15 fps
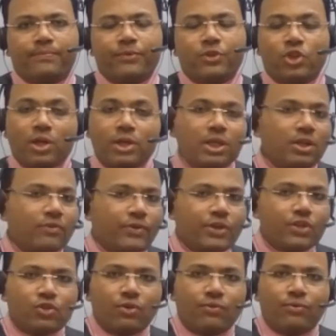Turning
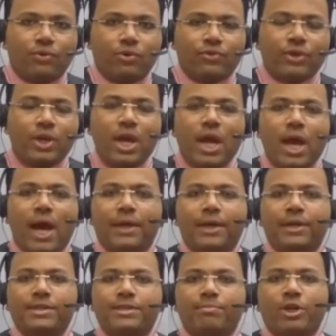effect of force, and
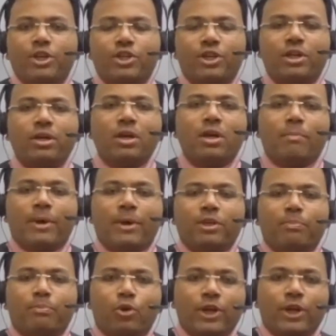it is measured by the
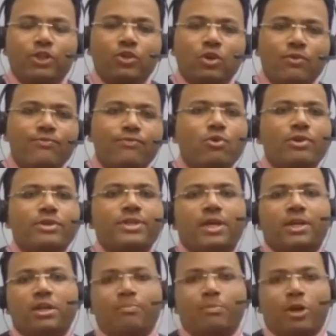product of force
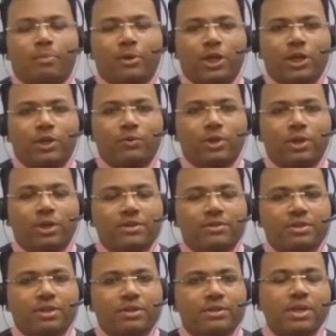and the perpendicular
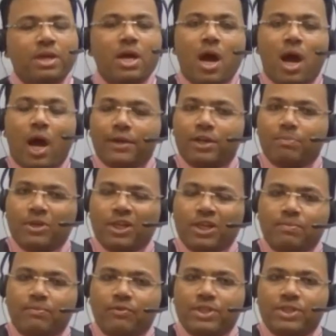distance. I
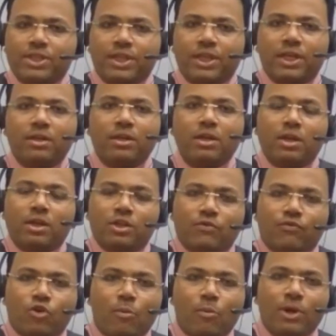repeat once again, the
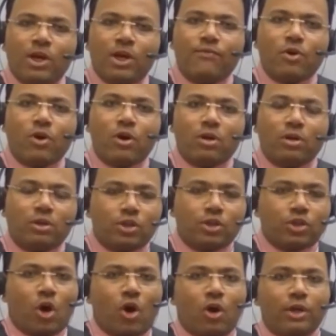formula for
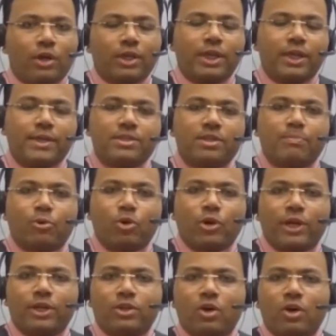torque is the
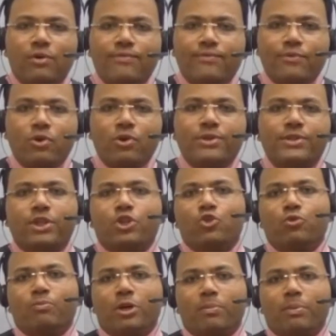product of force
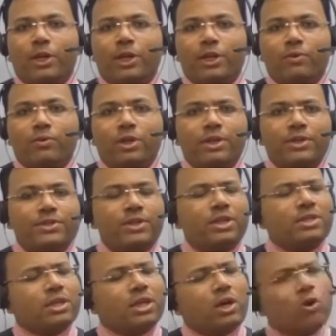into perpendicular
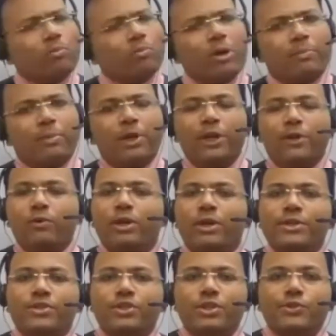distance, or perpendicular
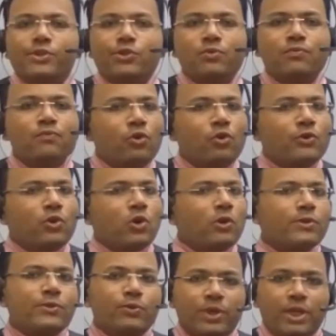distance into force
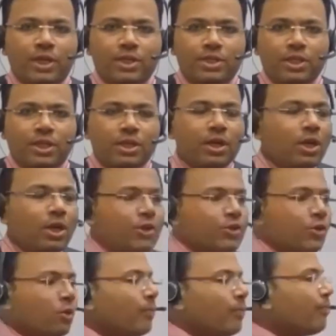also you can take.
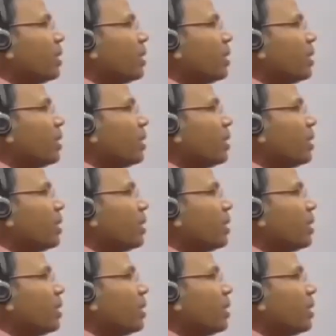So